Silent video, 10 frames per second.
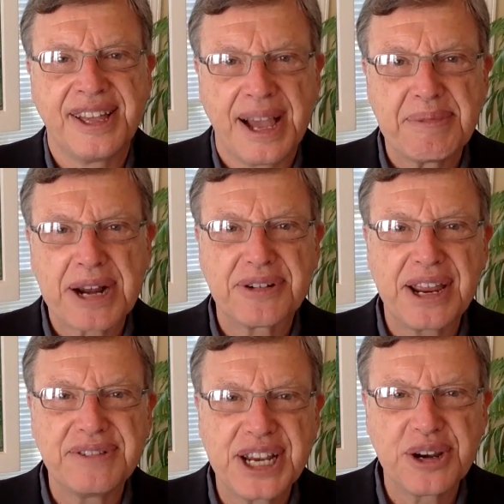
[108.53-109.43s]
I'm Dr.
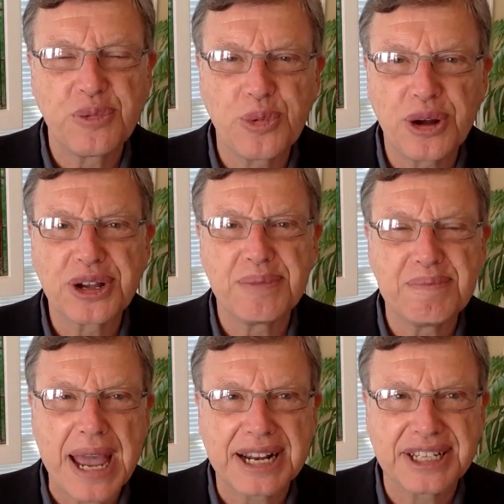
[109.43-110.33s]
Dave Janda. Welcome
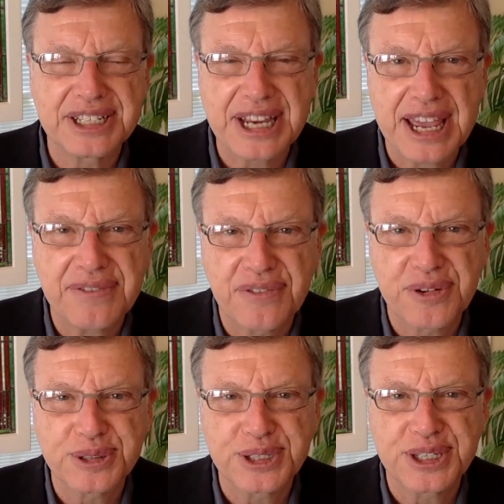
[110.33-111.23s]
back to Dave
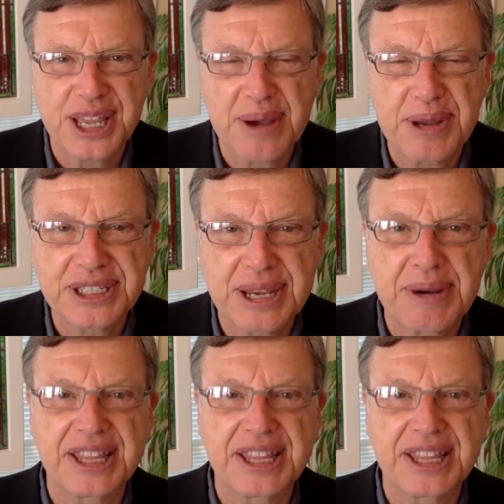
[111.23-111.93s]
versus the MSM.